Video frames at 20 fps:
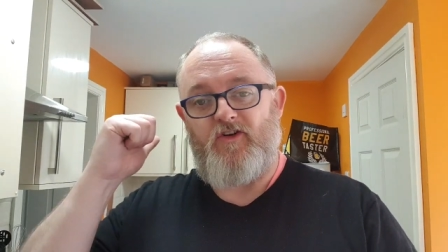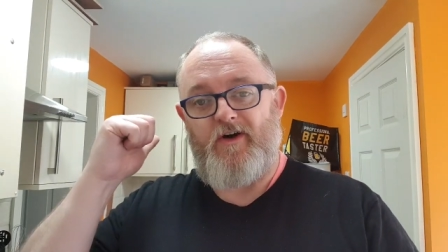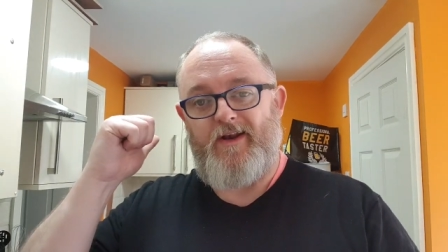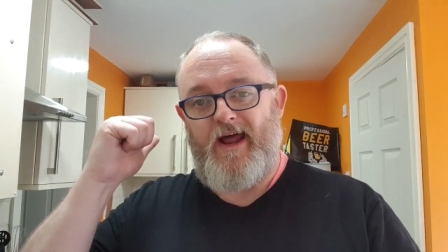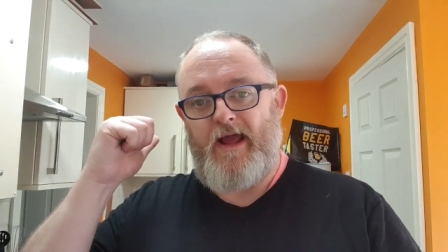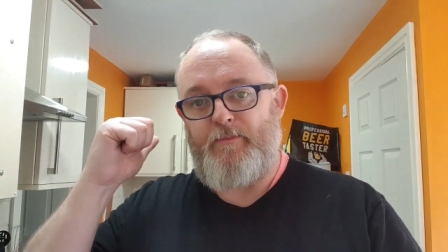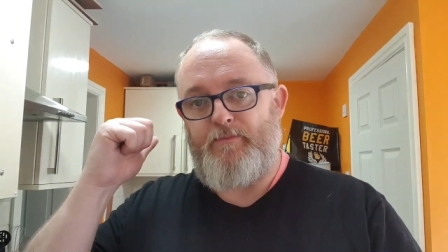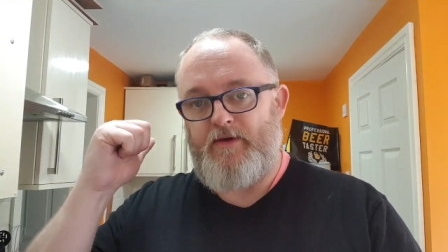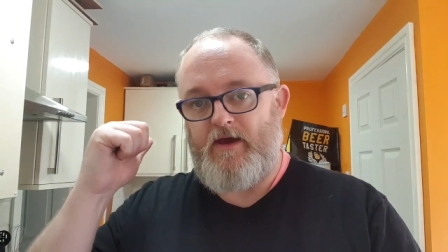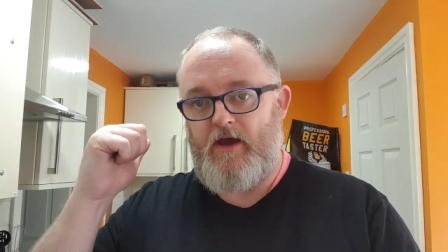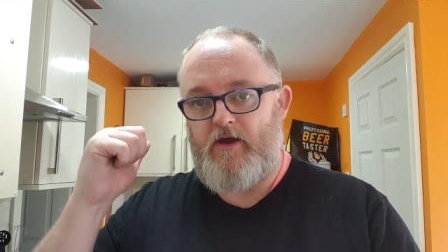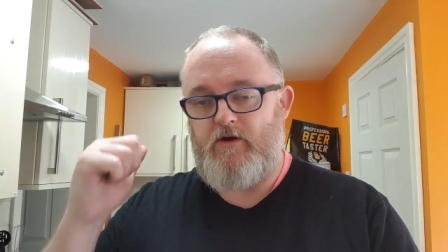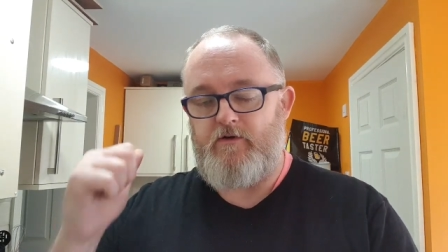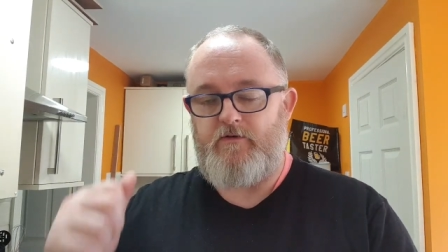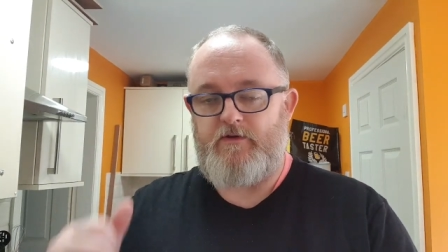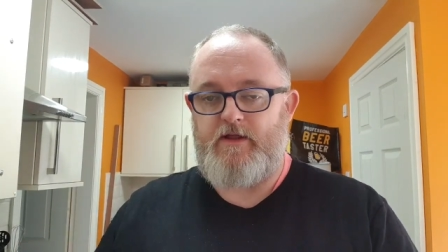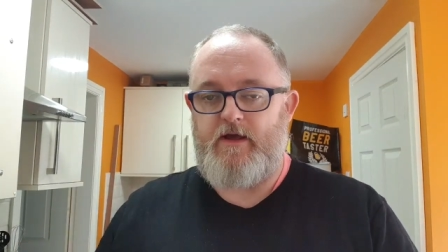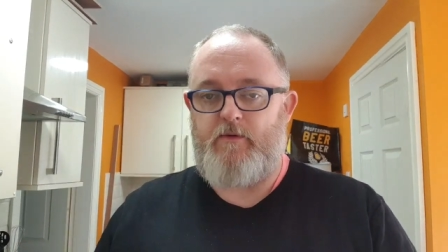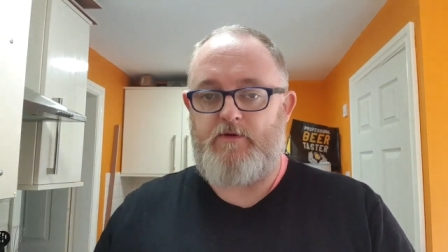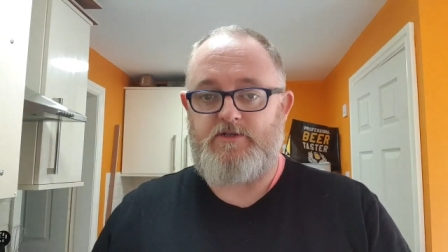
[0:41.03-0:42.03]
I've got an IPA
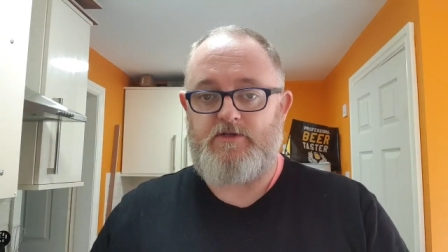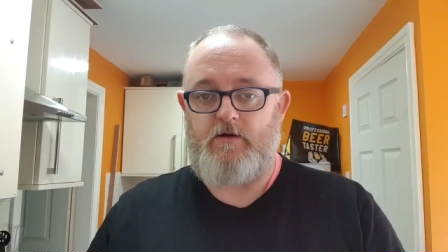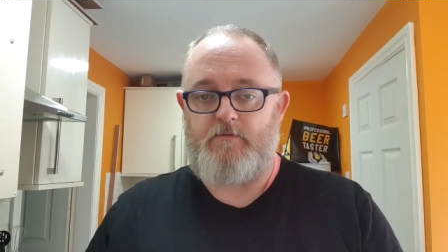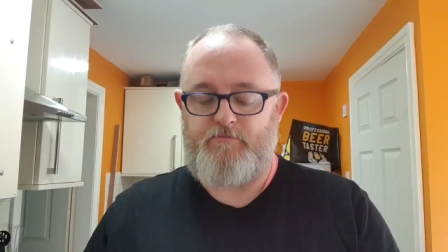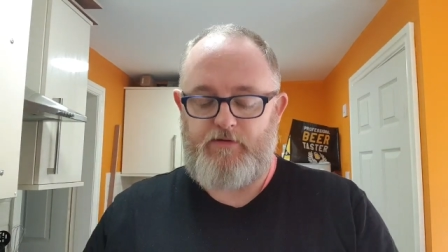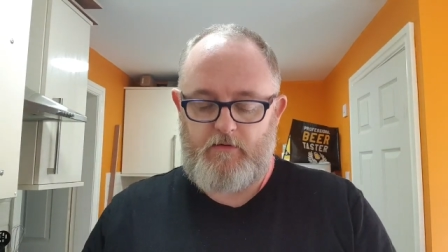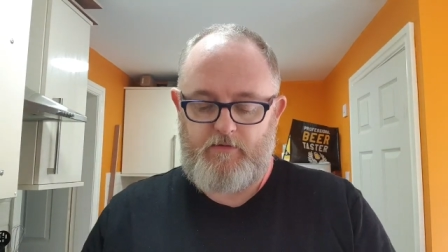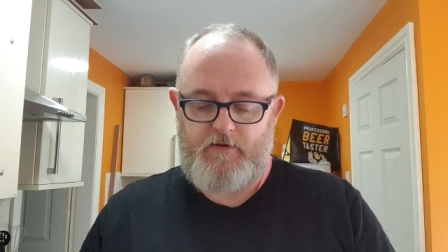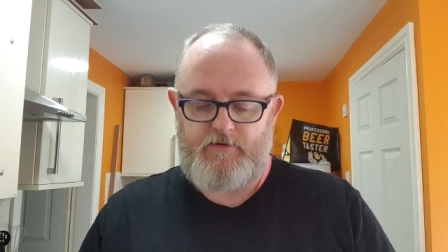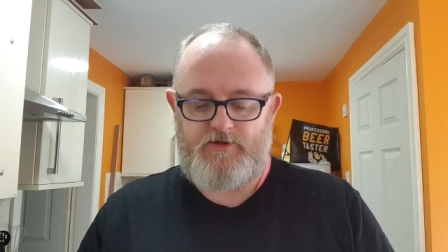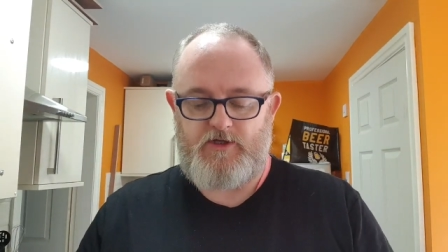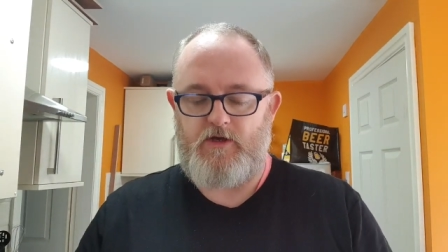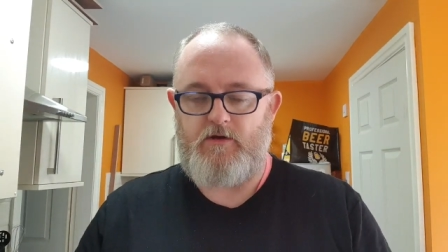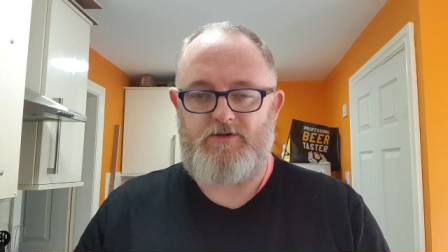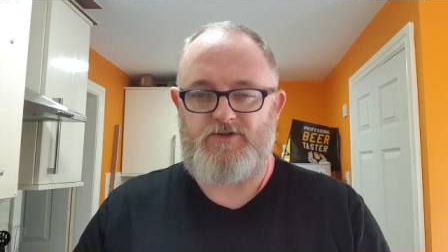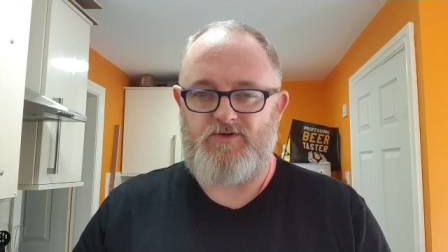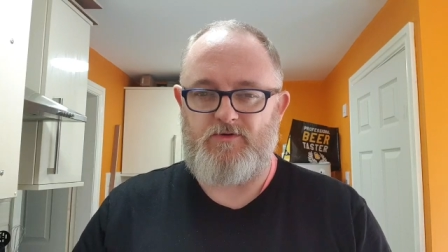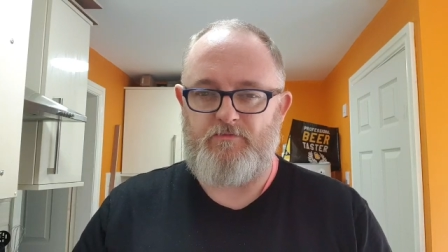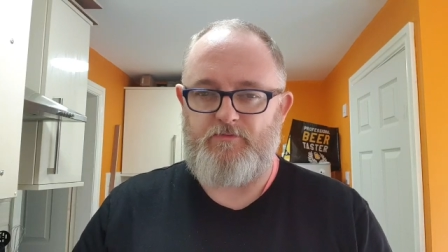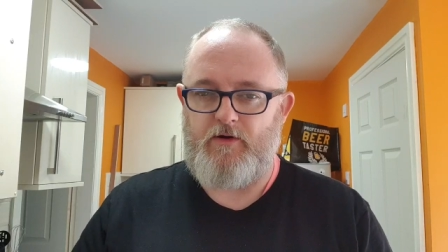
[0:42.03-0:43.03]
over there, which I'll probably
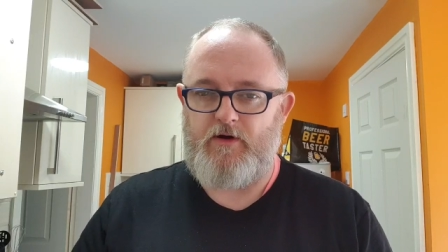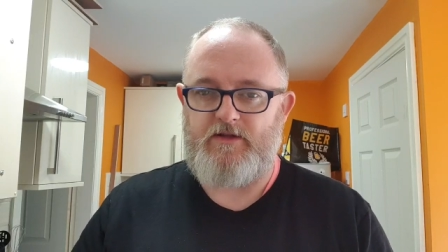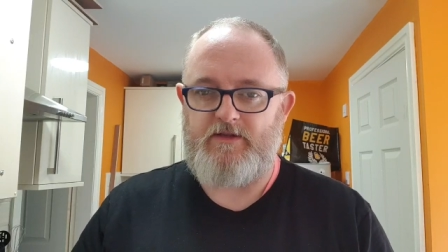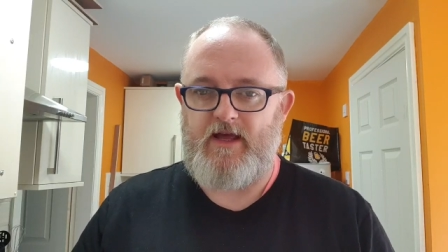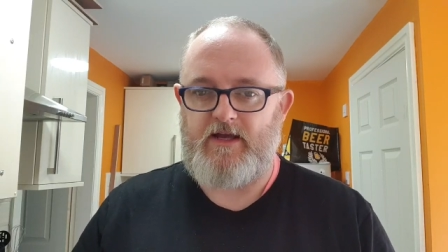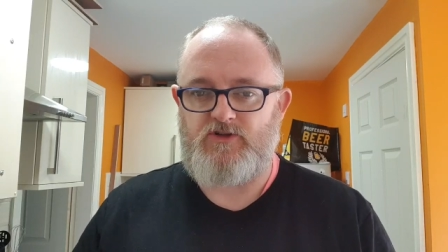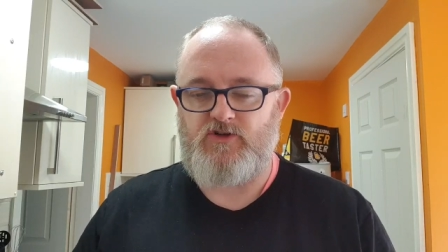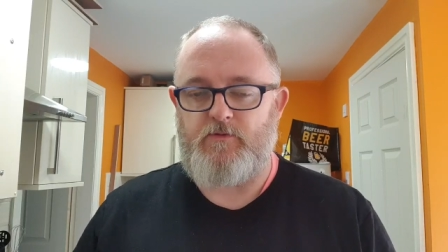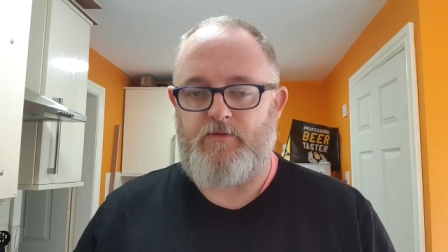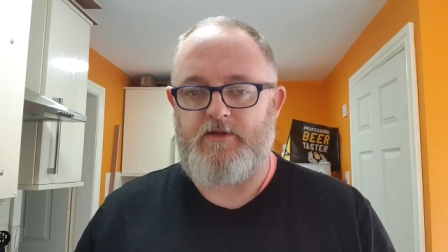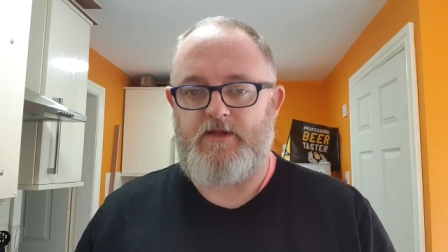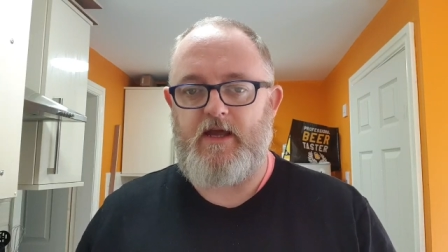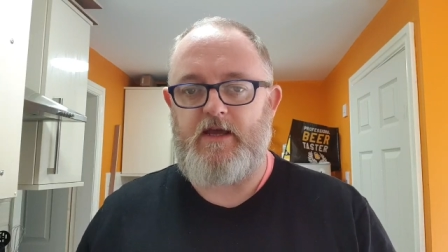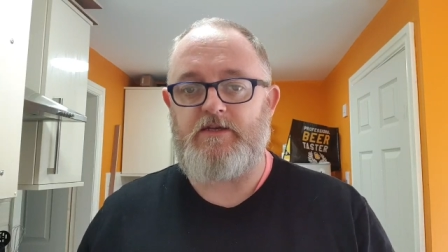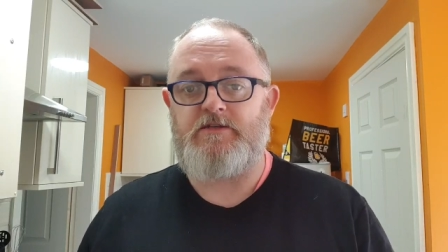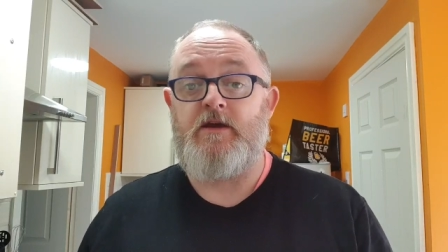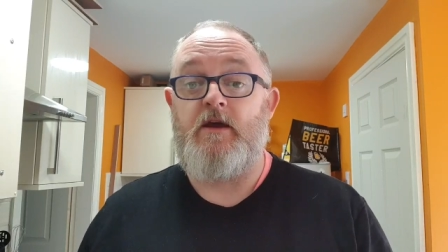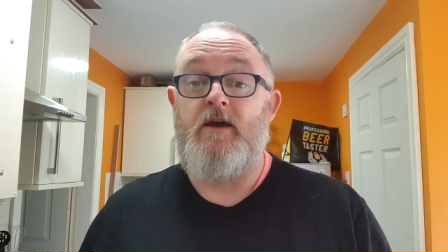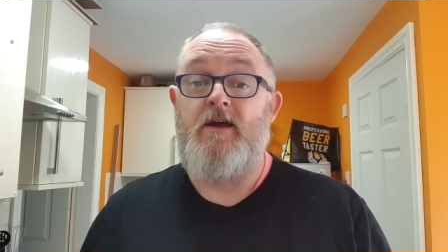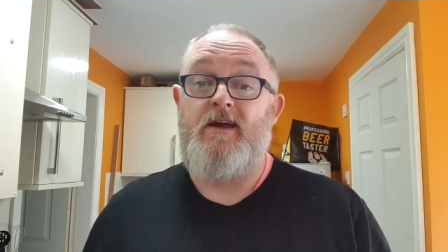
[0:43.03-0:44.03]
do at some point in the next couple of
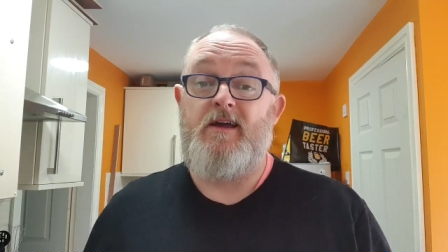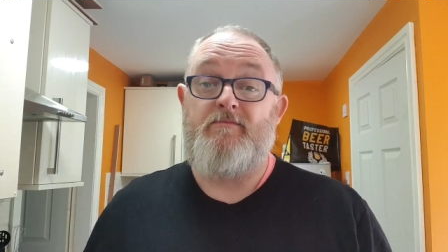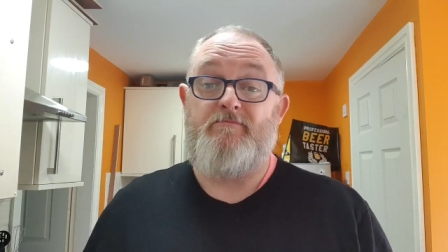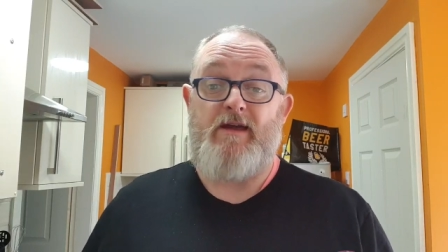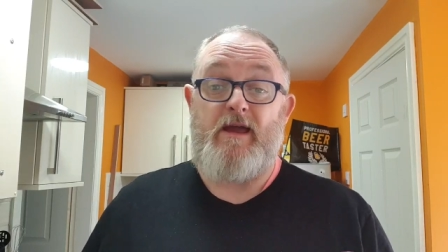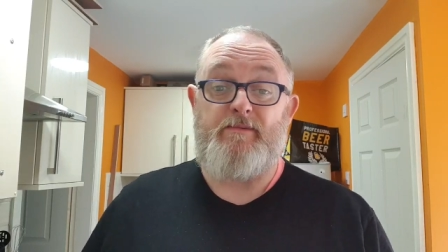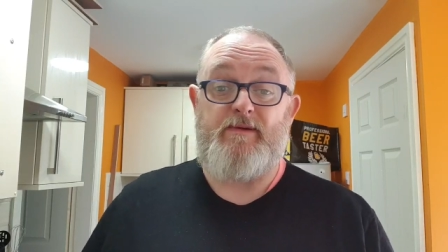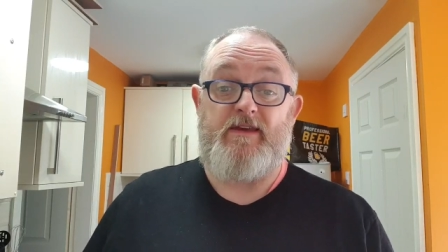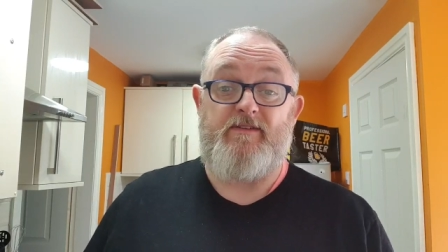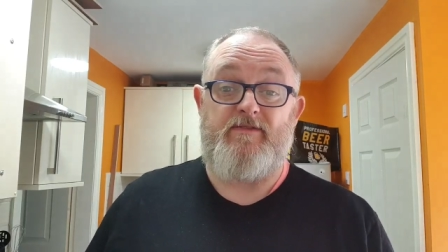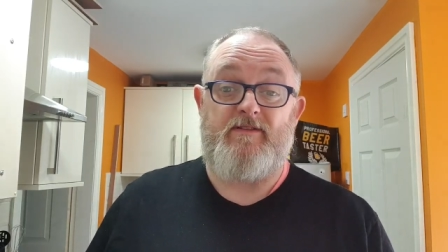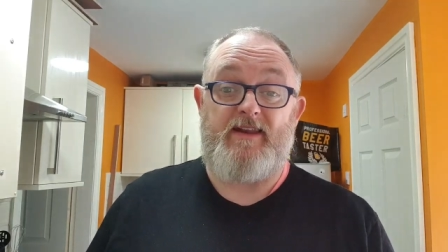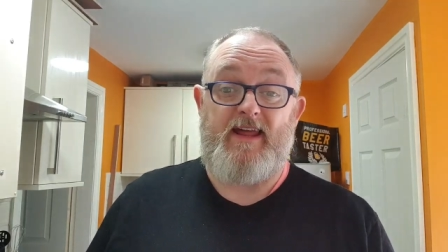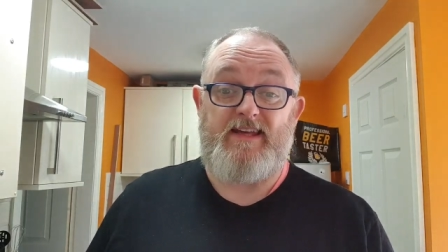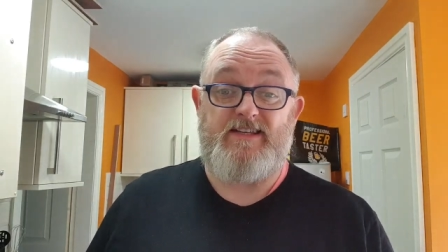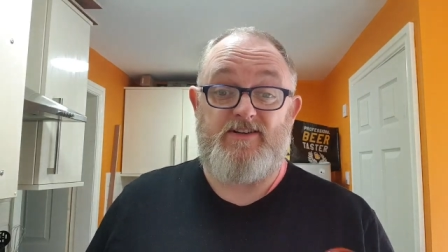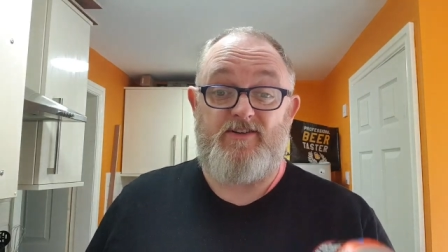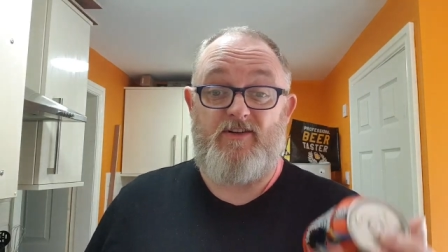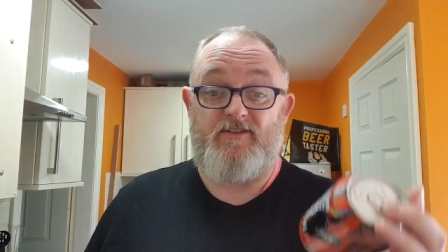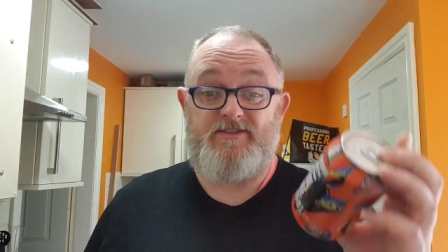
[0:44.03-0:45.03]
days, maybe even
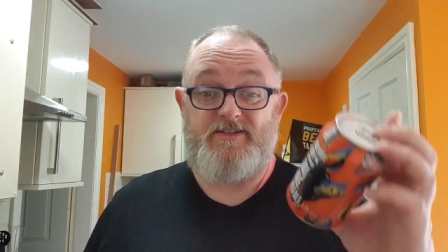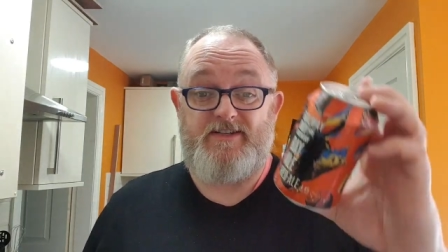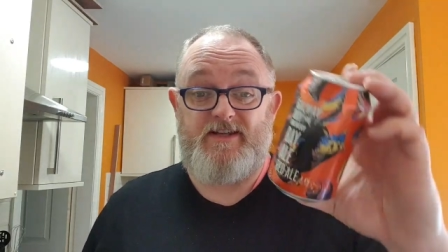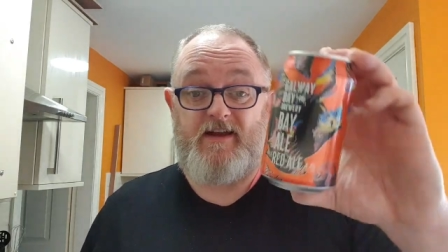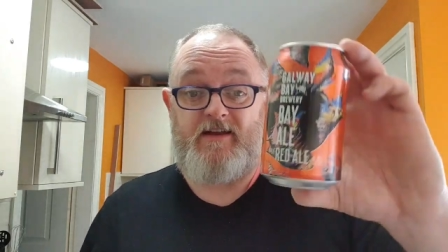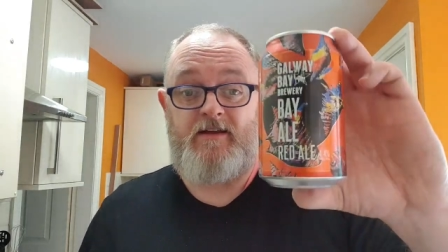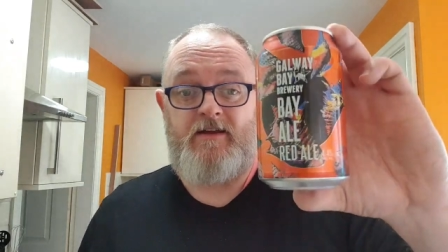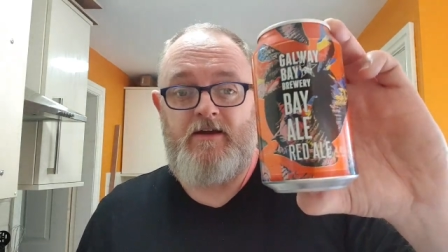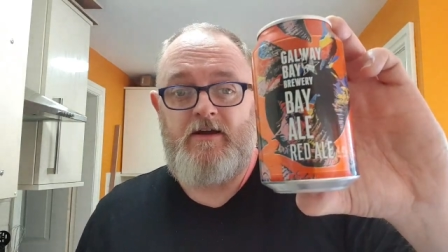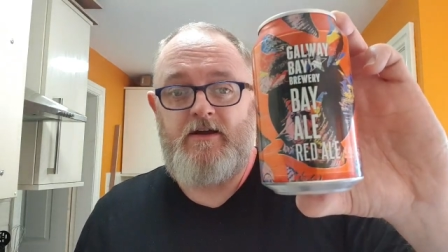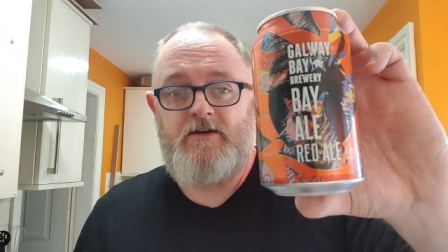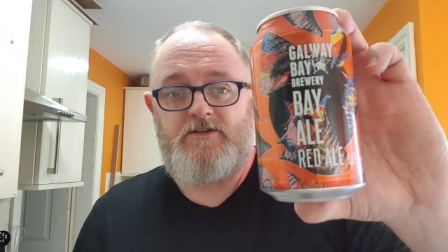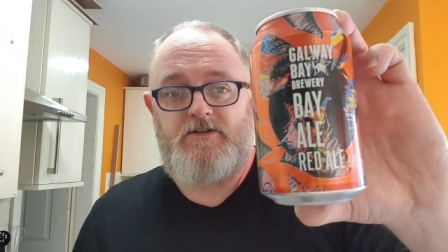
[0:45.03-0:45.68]
later on today.